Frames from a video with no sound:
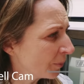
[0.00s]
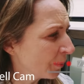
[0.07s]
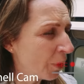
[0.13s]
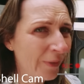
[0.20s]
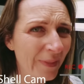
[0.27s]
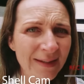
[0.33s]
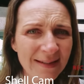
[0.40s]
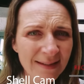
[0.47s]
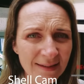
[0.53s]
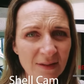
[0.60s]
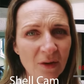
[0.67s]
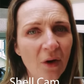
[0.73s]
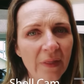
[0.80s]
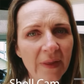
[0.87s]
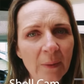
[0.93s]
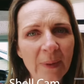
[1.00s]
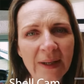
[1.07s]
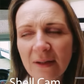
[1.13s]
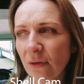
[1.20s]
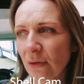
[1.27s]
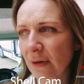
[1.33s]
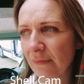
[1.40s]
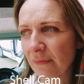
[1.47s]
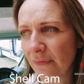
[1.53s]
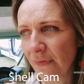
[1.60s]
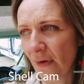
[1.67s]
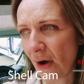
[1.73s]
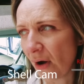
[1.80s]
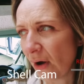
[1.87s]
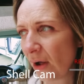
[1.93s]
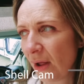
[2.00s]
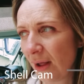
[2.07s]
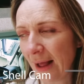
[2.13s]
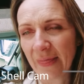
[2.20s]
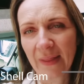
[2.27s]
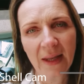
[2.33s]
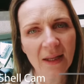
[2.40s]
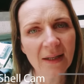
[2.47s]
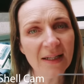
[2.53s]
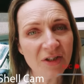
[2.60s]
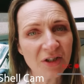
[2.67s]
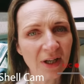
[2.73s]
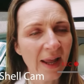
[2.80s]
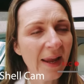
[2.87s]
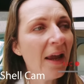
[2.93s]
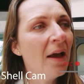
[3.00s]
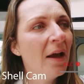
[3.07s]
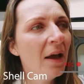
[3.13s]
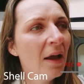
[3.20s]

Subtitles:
some point, this is the sort of thing we'd look for, I think, initially.